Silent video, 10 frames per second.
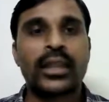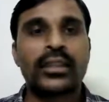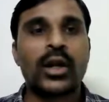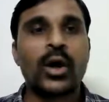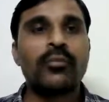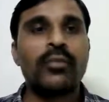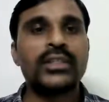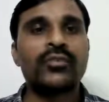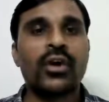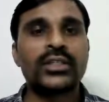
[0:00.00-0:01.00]
The government
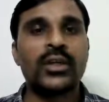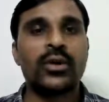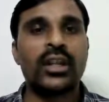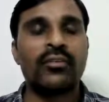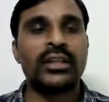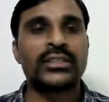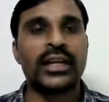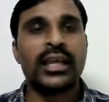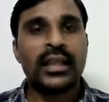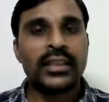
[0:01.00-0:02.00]
is focusing only one side.